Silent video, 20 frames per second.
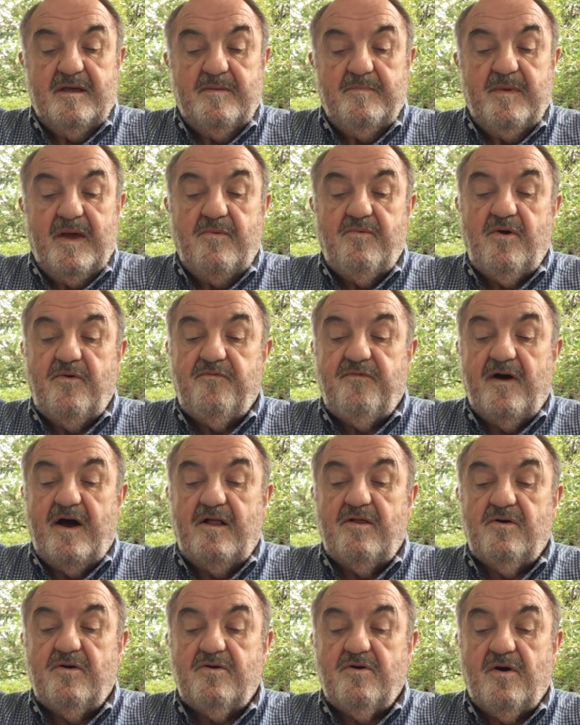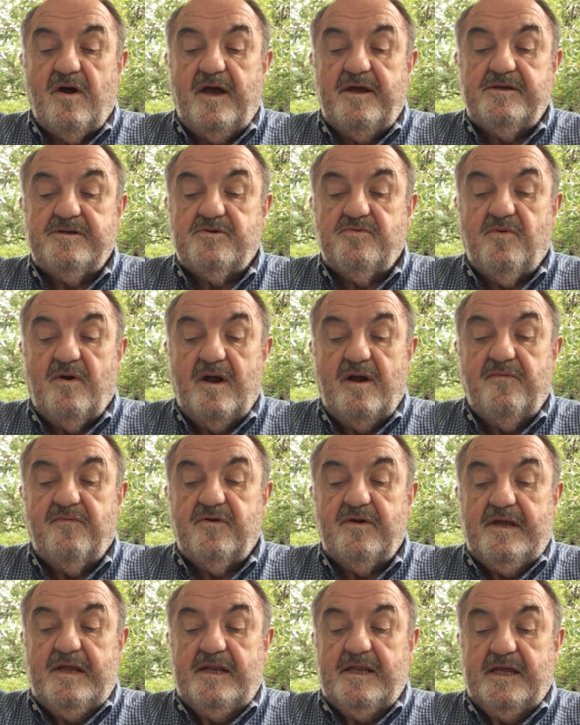May we follow Christ
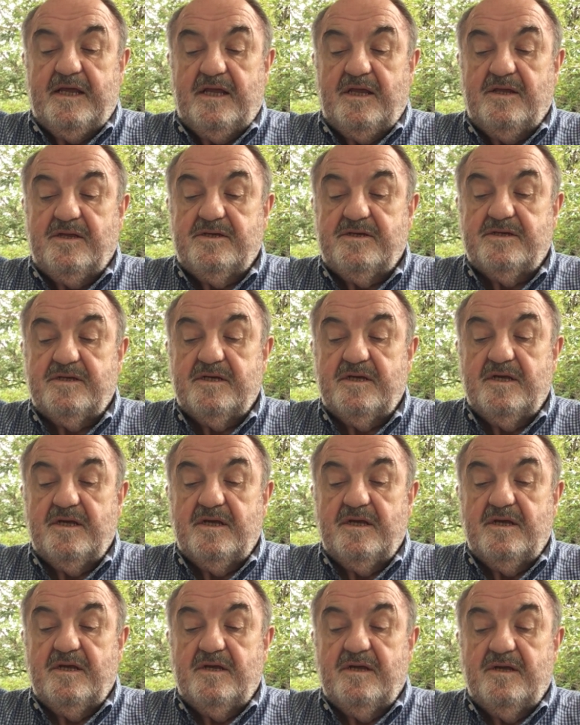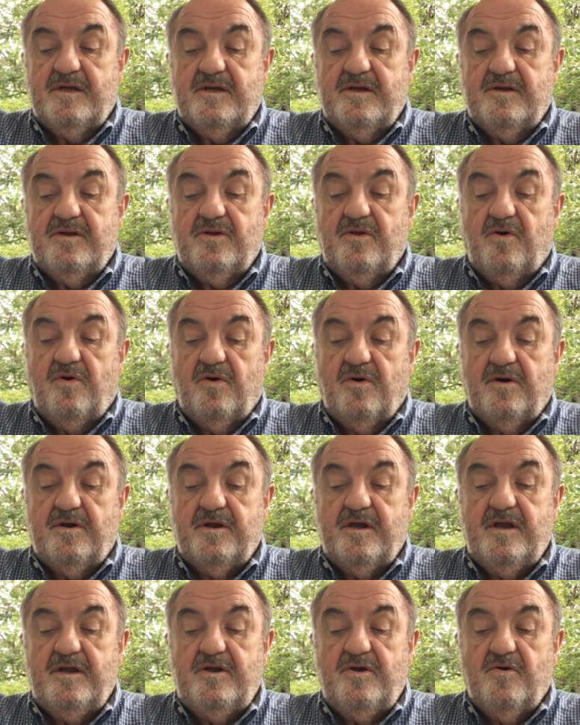wherever he leads. Lord,
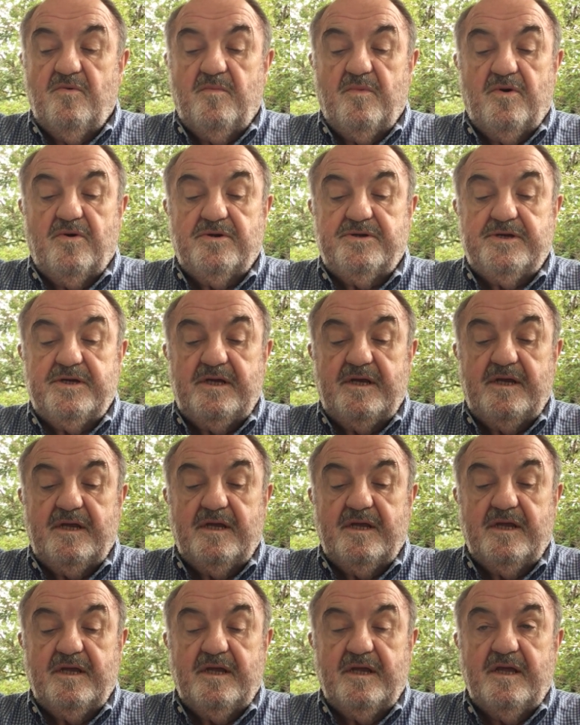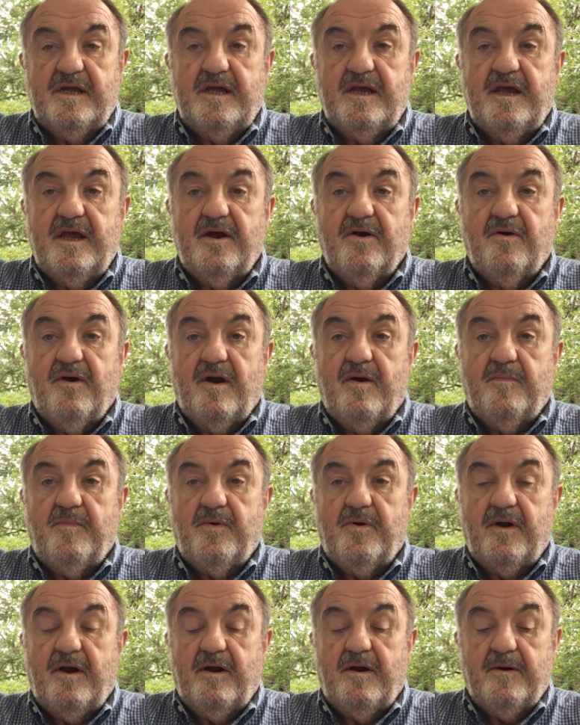in your mercy, hear our
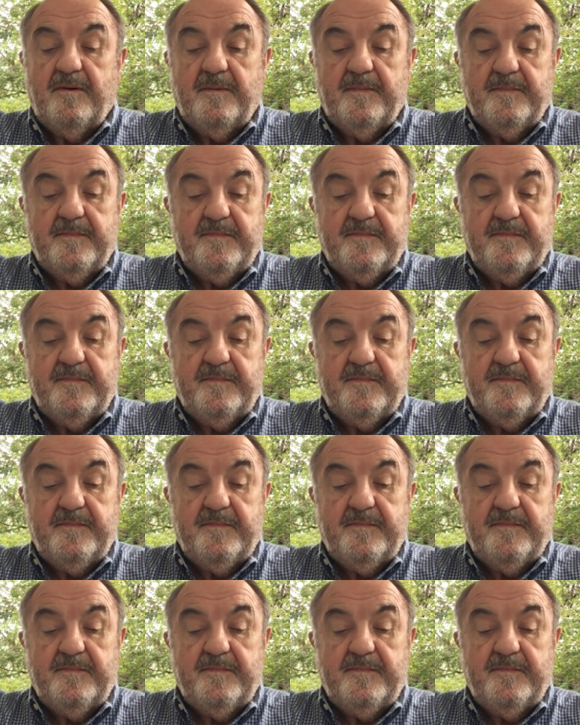prayer.